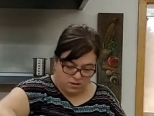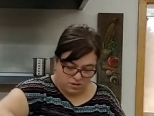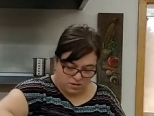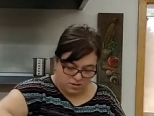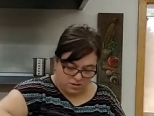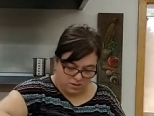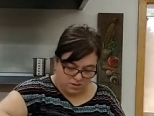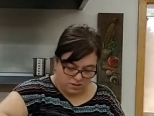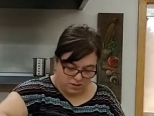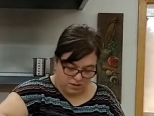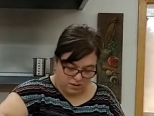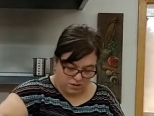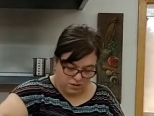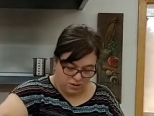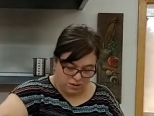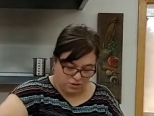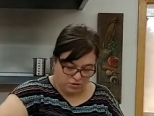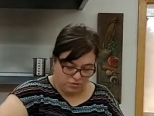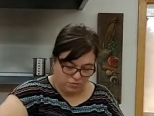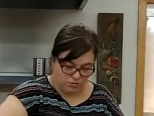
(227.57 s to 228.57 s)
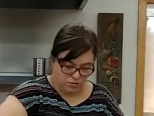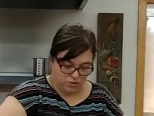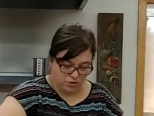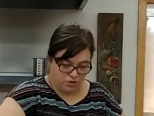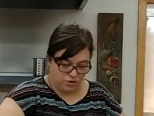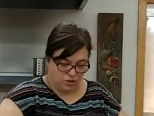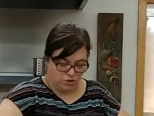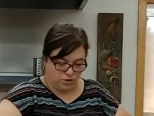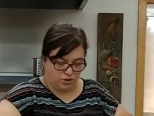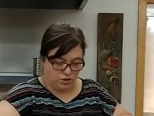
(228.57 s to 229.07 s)
I'm going to
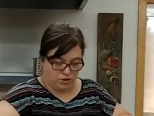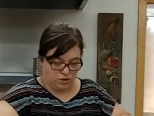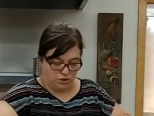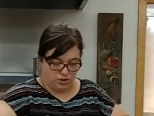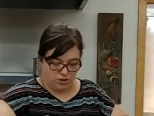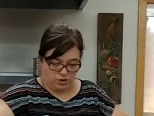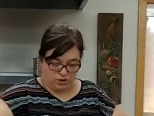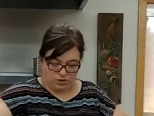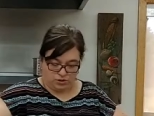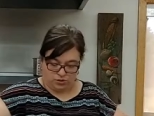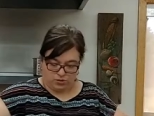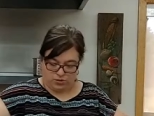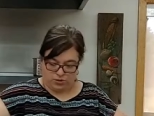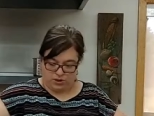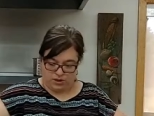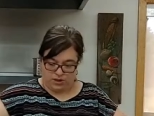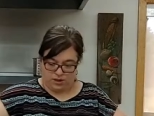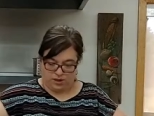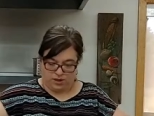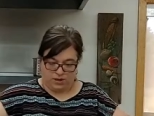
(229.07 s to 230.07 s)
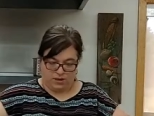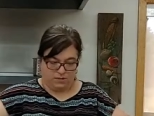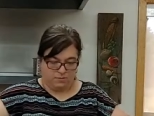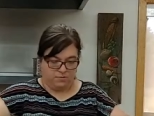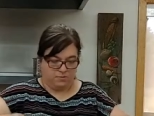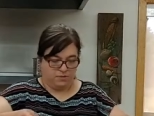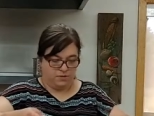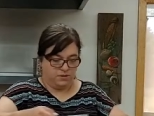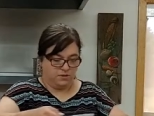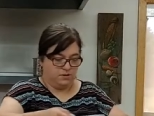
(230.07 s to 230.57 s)
do 2
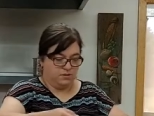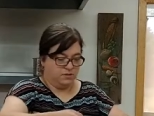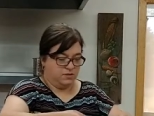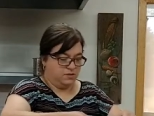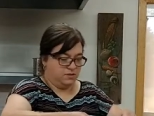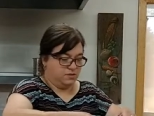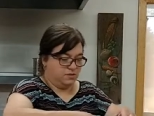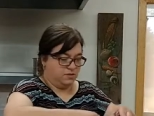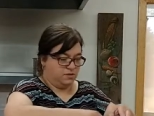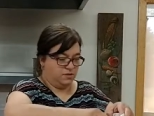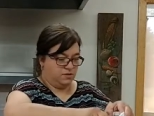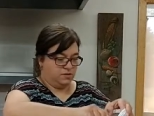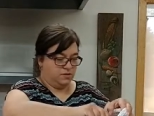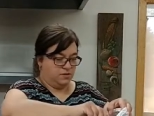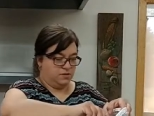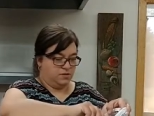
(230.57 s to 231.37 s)
cups.